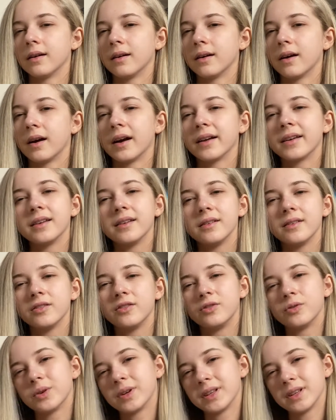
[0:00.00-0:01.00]
I didn't
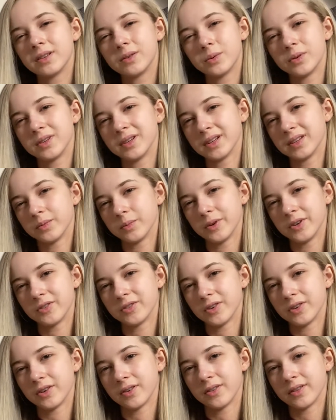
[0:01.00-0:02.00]
enjoy this one as much,
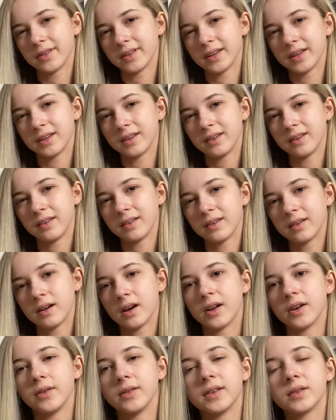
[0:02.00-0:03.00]
I don't think.
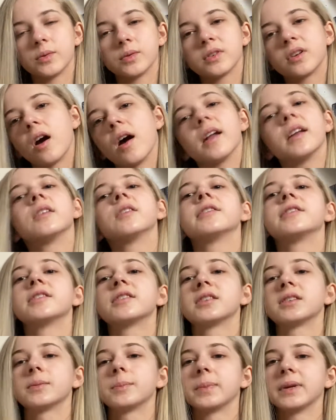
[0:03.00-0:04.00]
I know this one kind of
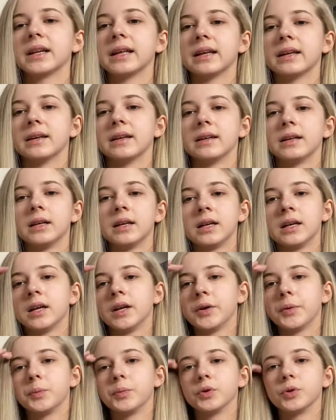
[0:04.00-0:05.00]
split
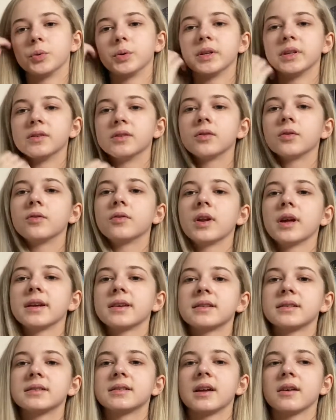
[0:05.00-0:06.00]
between sort of like
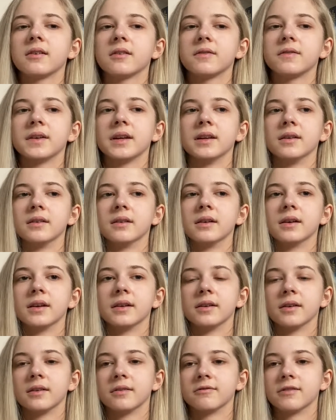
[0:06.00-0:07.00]
Seraphina
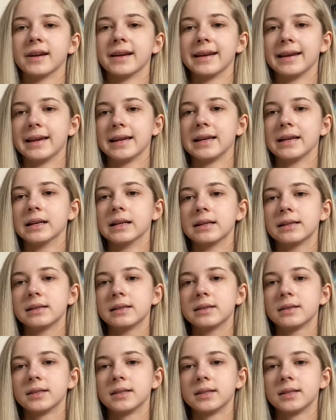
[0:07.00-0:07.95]
and her friend Neela.